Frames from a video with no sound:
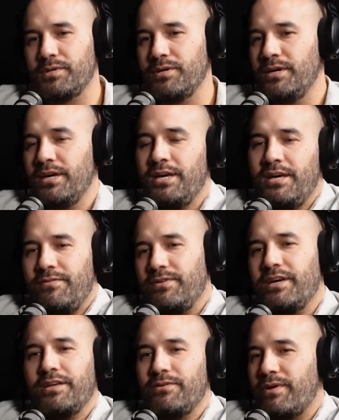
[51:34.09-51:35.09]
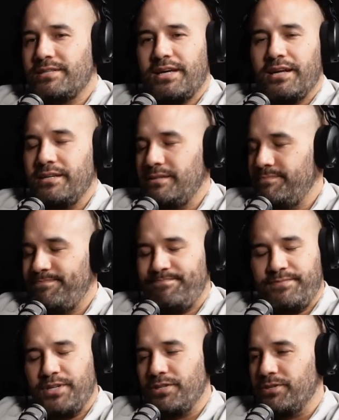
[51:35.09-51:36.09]
So if you can get the right talent,
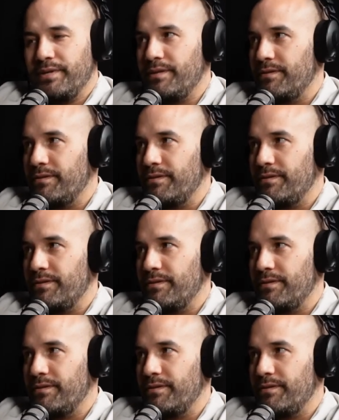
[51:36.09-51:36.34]
you can do